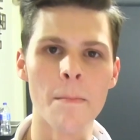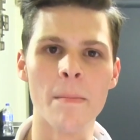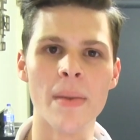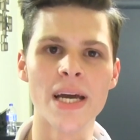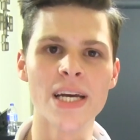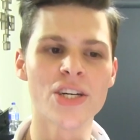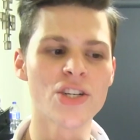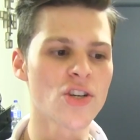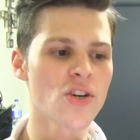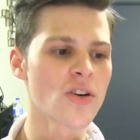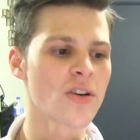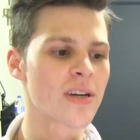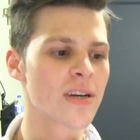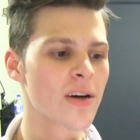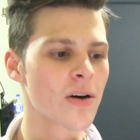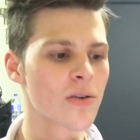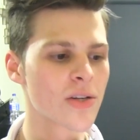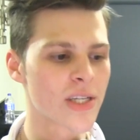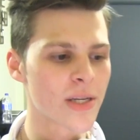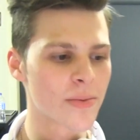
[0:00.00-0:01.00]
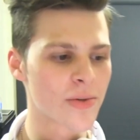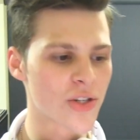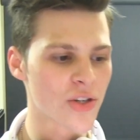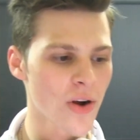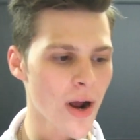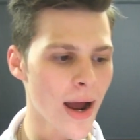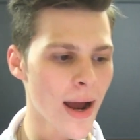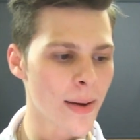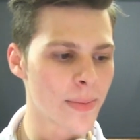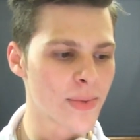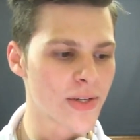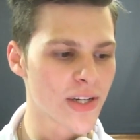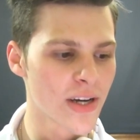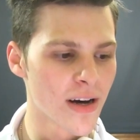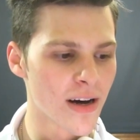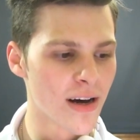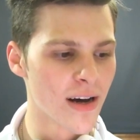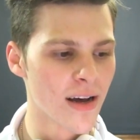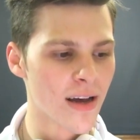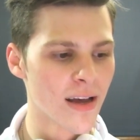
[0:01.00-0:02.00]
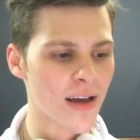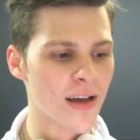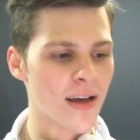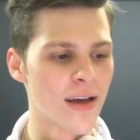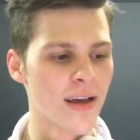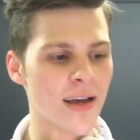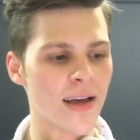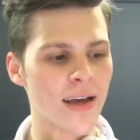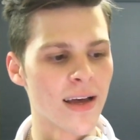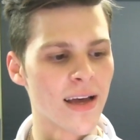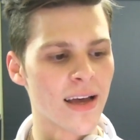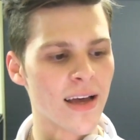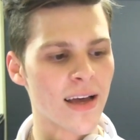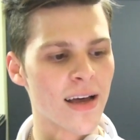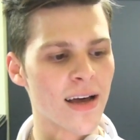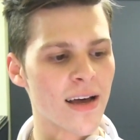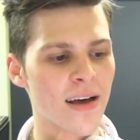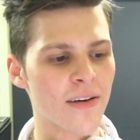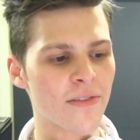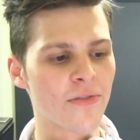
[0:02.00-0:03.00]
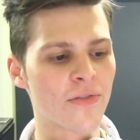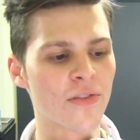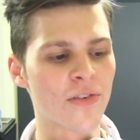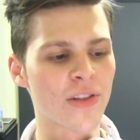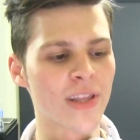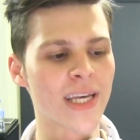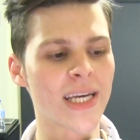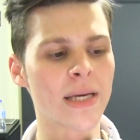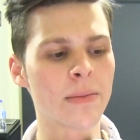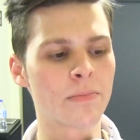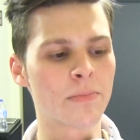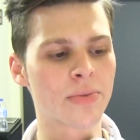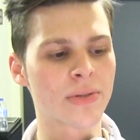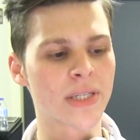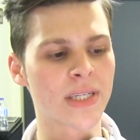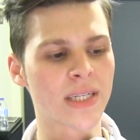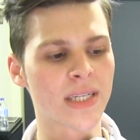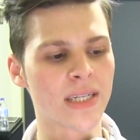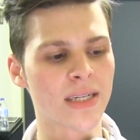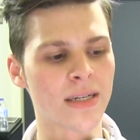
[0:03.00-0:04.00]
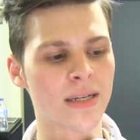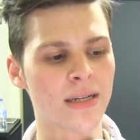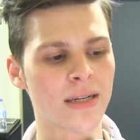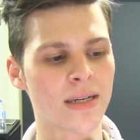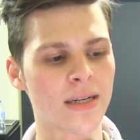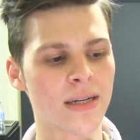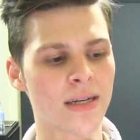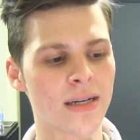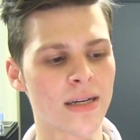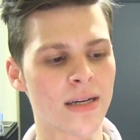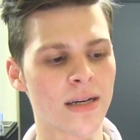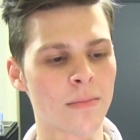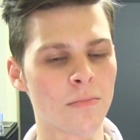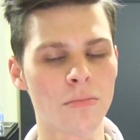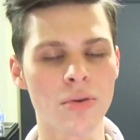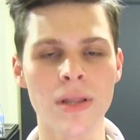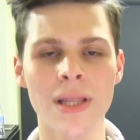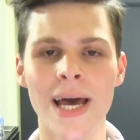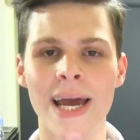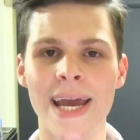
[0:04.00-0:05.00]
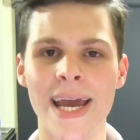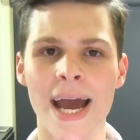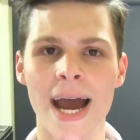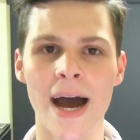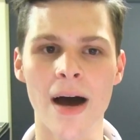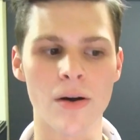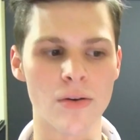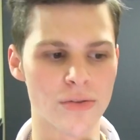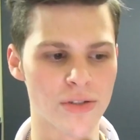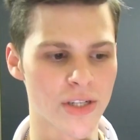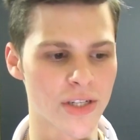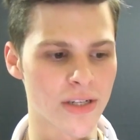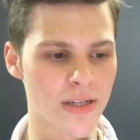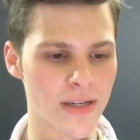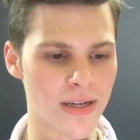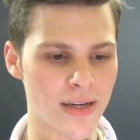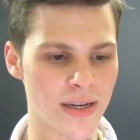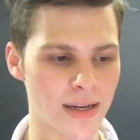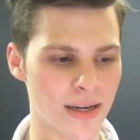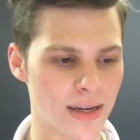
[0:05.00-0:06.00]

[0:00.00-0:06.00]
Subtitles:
Make sure to go subscribe to Philippe's Playhouse.